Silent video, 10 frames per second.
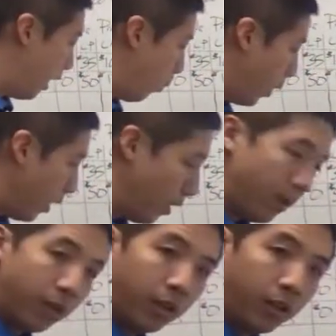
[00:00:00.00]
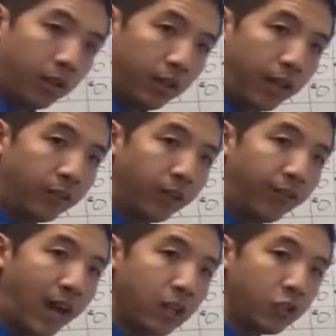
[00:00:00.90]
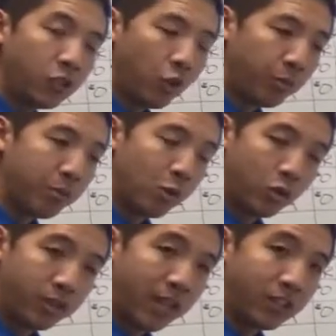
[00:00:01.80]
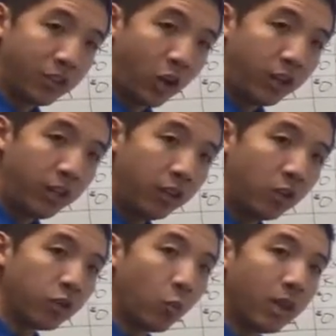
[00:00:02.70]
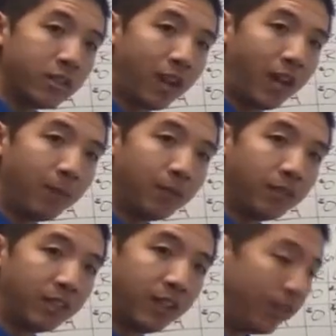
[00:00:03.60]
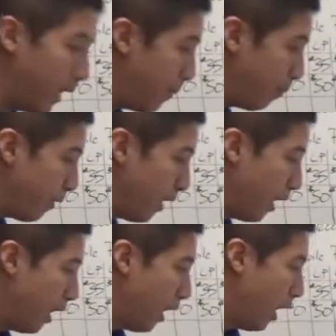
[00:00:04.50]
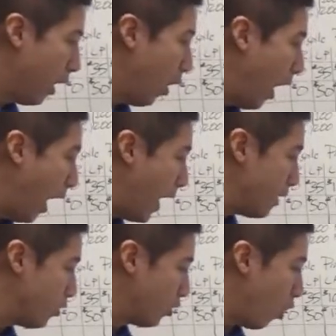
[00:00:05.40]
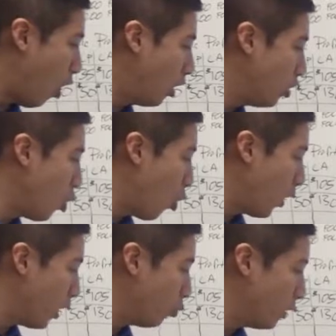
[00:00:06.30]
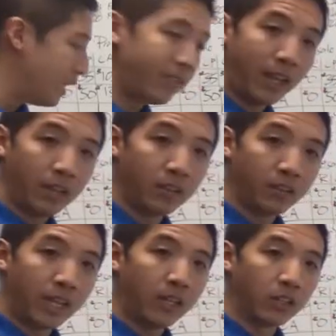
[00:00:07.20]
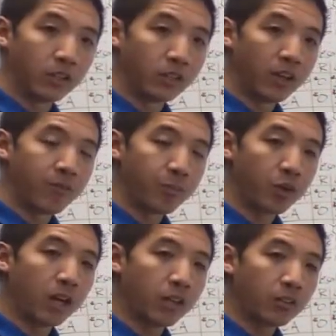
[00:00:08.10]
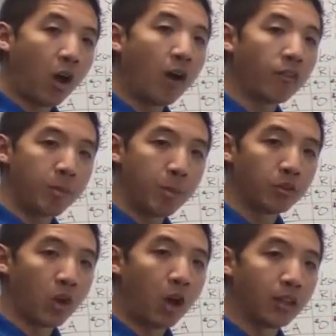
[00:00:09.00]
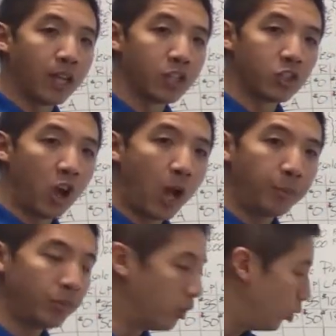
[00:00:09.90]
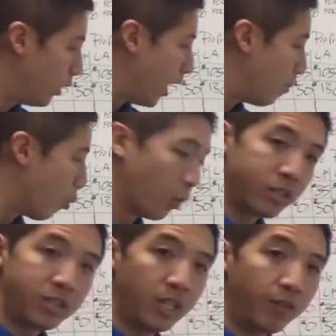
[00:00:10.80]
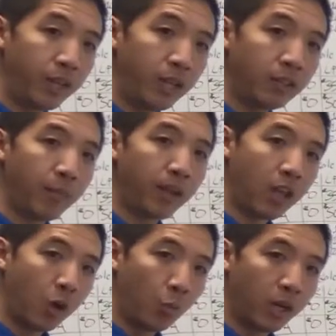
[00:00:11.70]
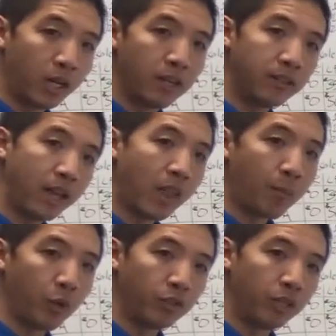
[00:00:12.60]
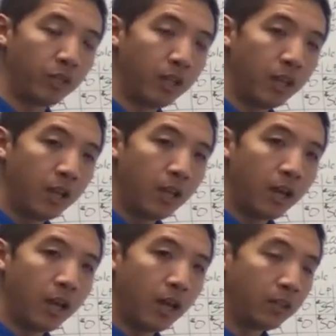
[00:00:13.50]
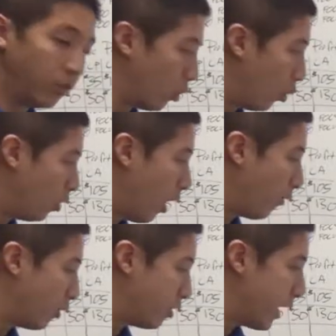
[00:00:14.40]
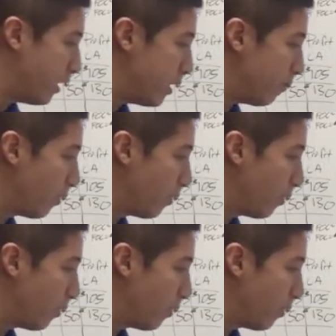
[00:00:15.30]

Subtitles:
When lifestyle advisors or promoters get started, there's a one-time CV. As there's ongoing retail sales of products off of people's online shops, you get more CV depending on what it is that person sold off their site.